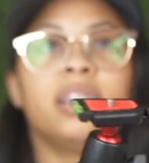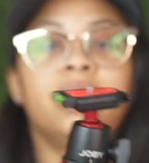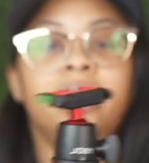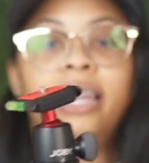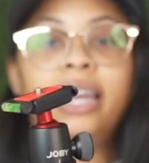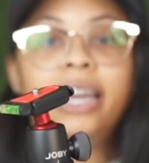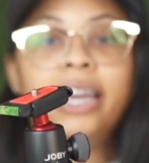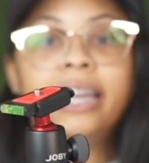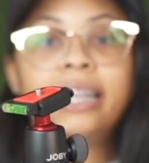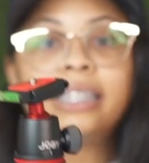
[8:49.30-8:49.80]

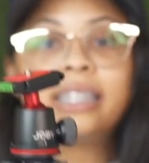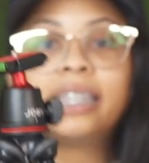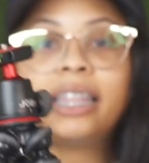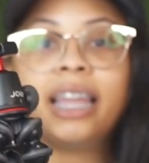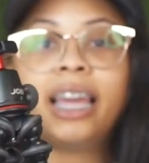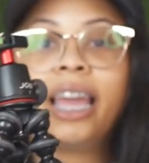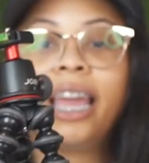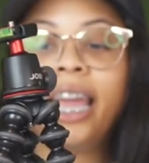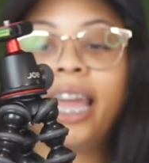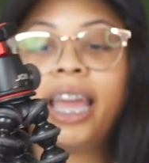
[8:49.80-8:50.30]
this
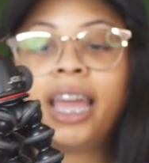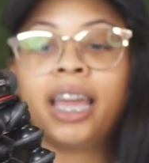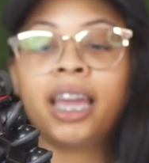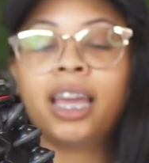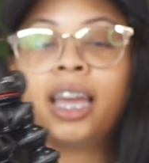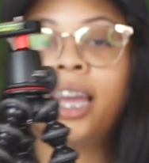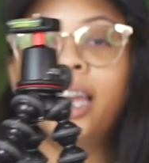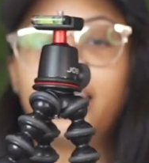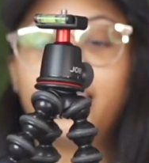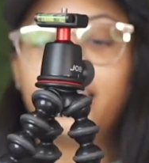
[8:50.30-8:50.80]
thing
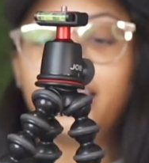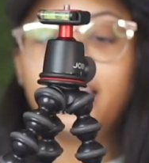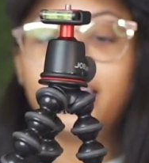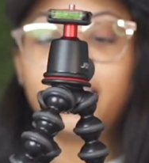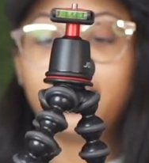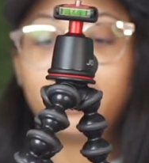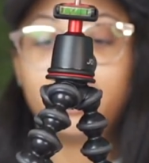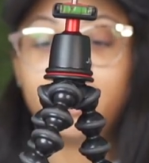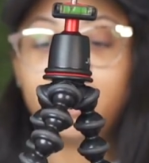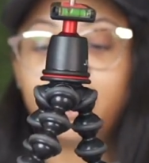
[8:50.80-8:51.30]

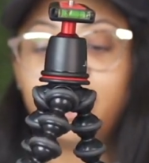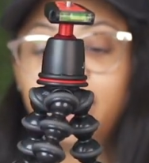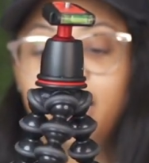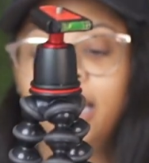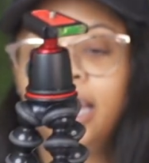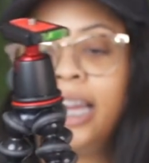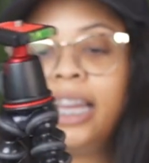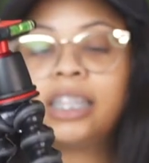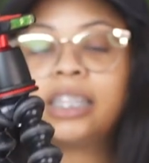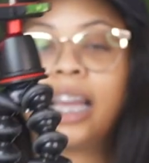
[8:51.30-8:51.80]

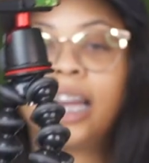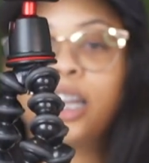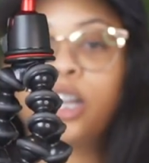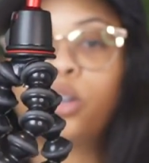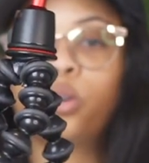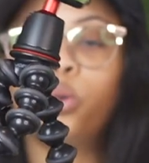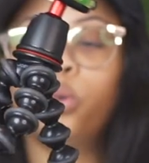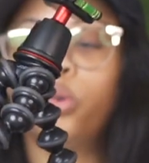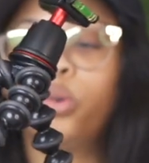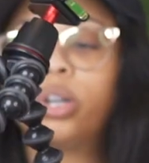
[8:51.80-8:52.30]
is kind of
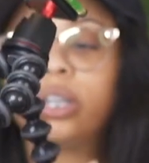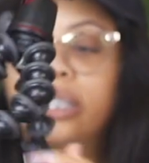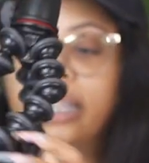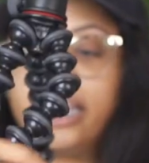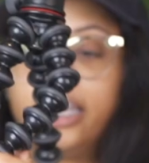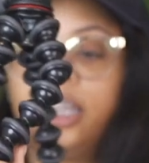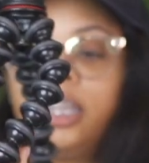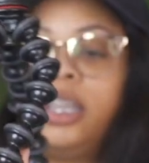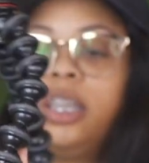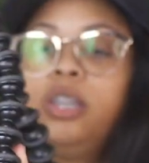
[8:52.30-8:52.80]
cool because
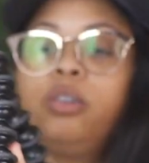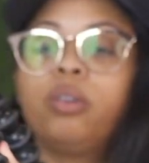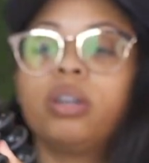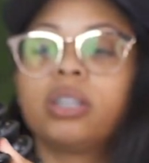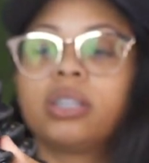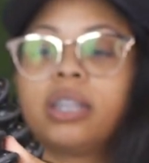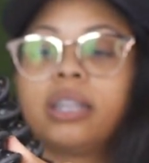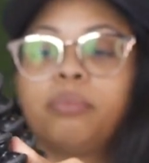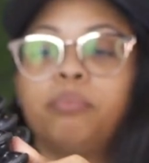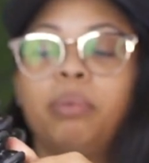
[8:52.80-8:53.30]
like you
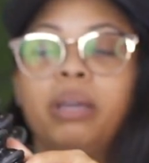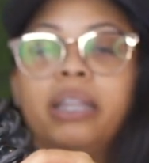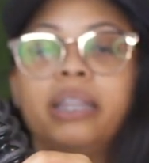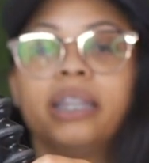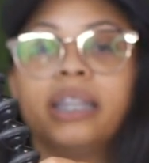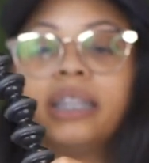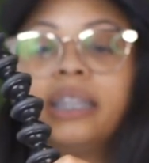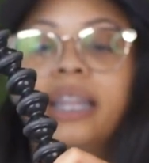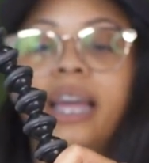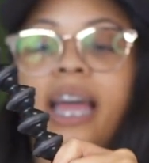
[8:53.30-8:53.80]
can bend
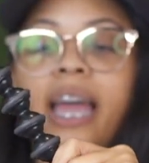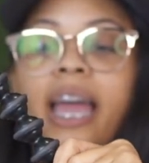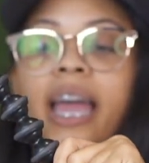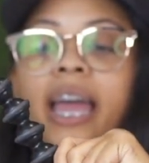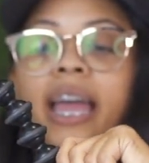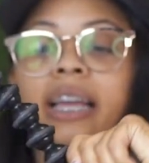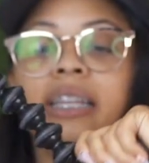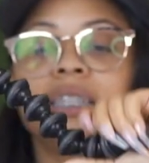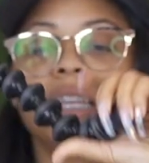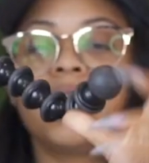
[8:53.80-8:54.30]
the
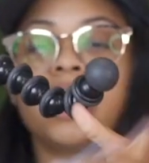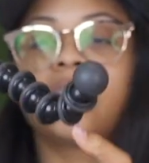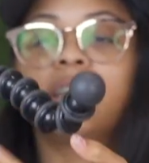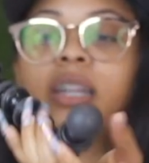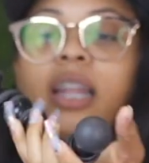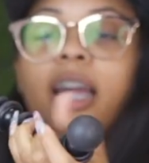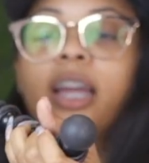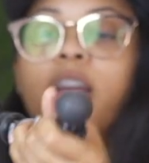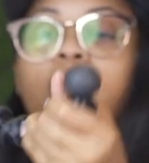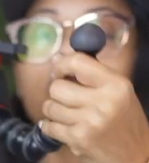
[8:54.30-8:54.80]
legs, it can
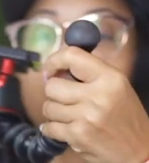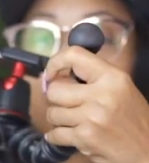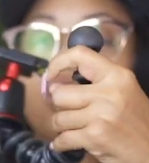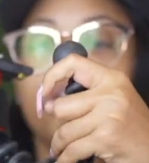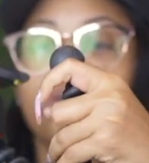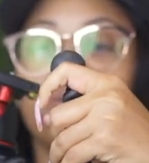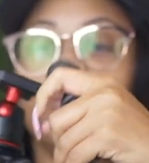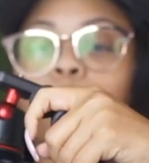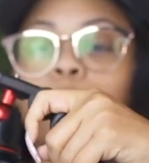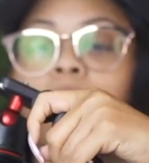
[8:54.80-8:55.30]
like
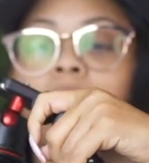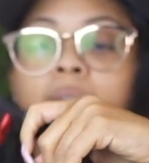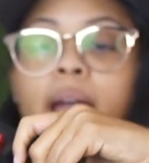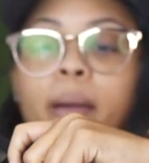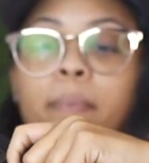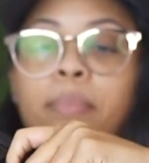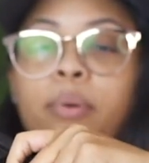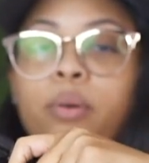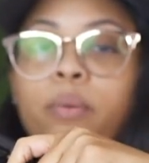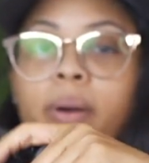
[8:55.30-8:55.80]

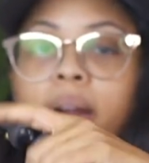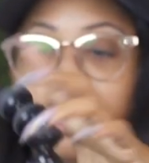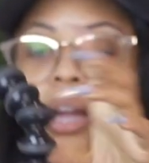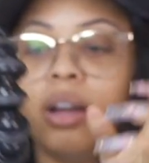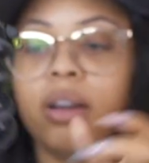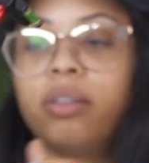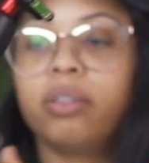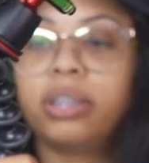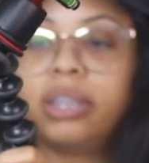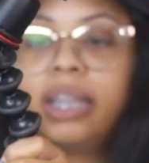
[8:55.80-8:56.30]
wrap
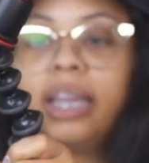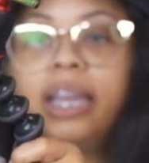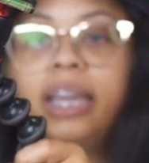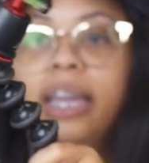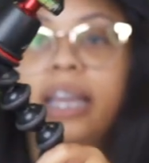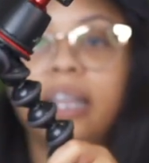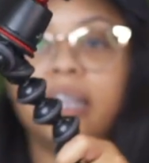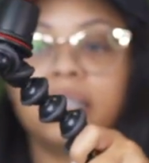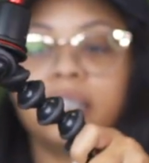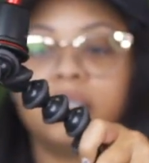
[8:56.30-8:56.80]
around
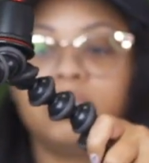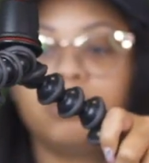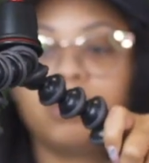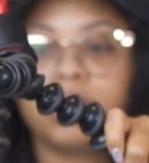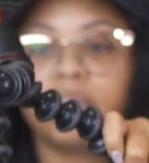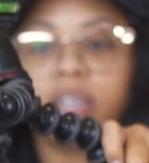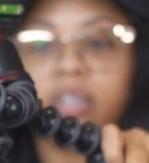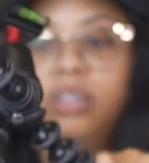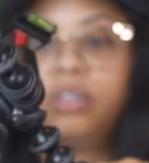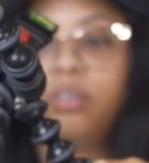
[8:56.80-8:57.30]
things, you
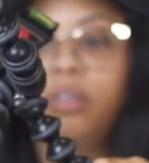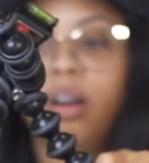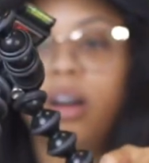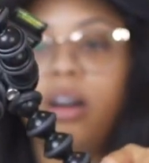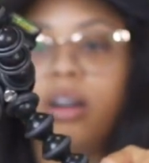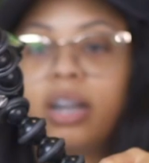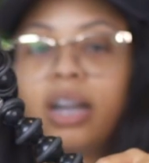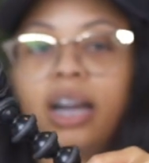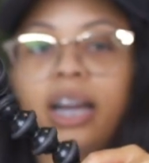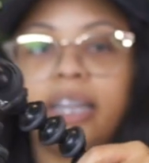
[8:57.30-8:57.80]
can do
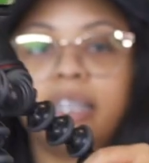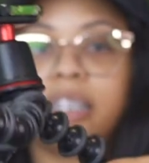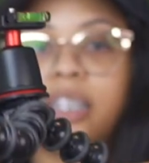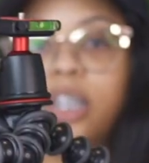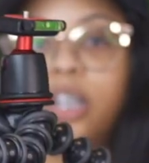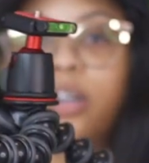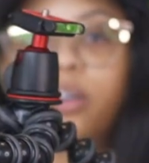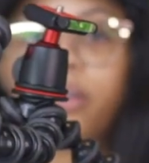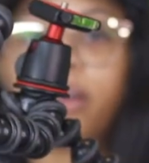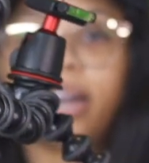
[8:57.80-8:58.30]
all kinds
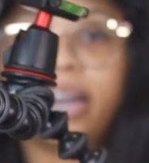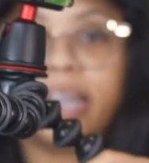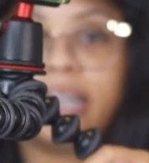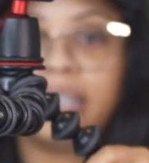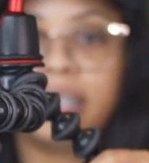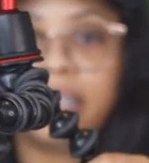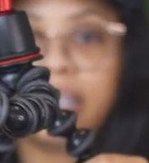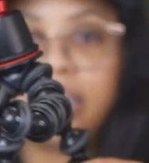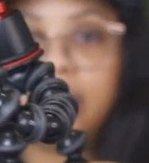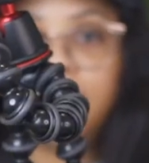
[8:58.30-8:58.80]
of
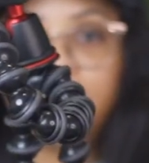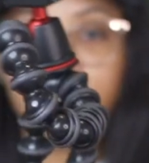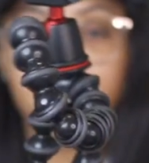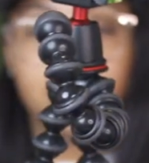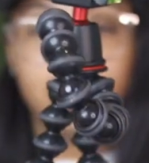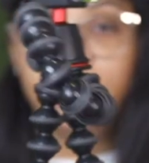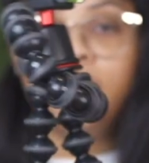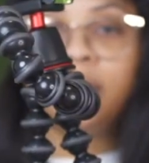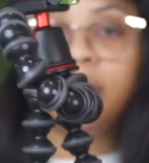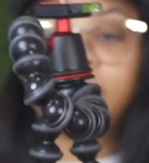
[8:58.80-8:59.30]
crazy
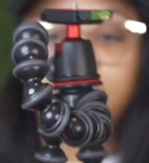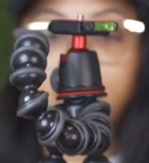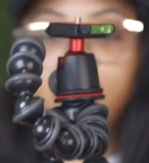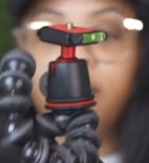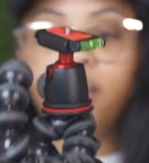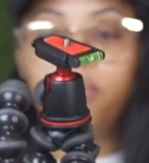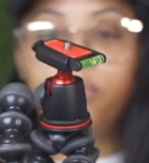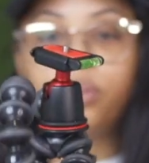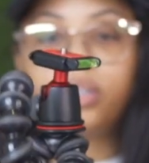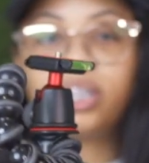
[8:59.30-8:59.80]

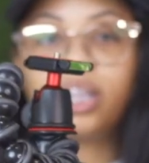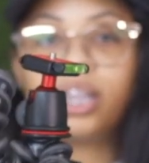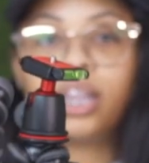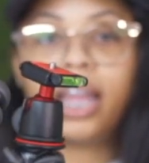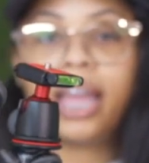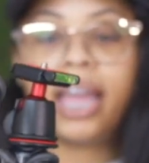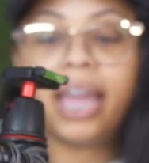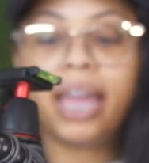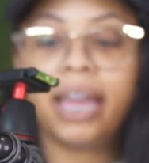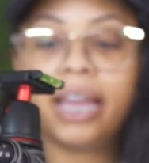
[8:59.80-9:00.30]
stuff with the
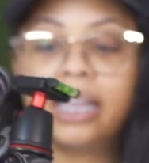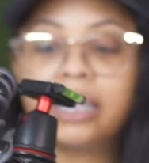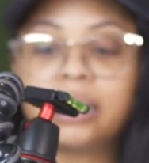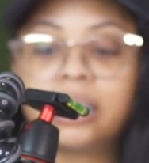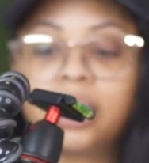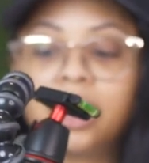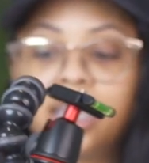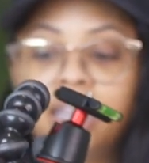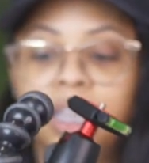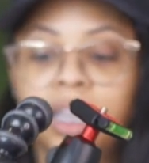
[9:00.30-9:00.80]

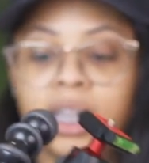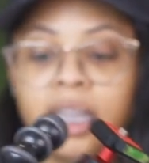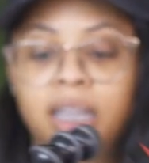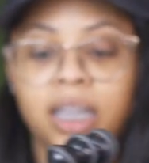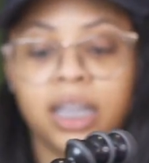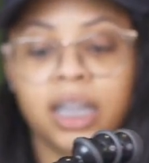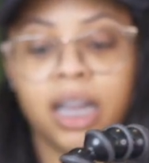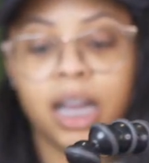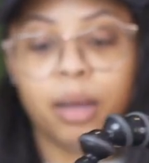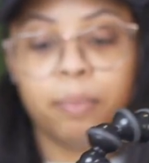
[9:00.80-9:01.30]
legs.
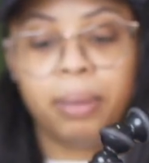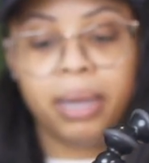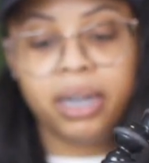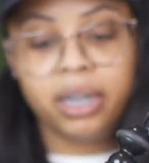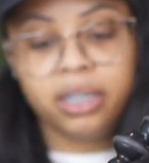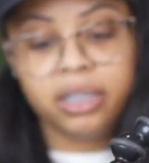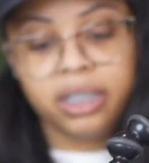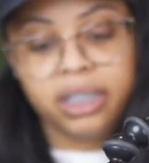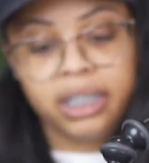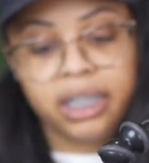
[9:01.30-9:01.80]

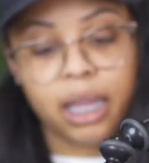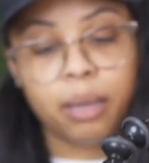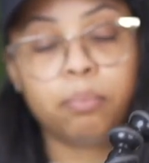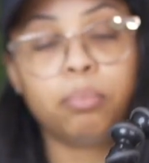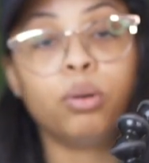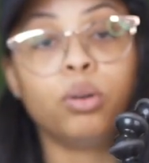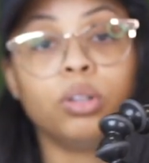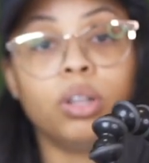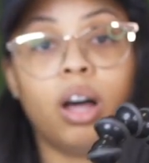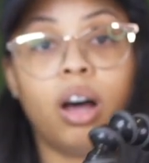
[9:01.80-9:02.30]
Apparently they pull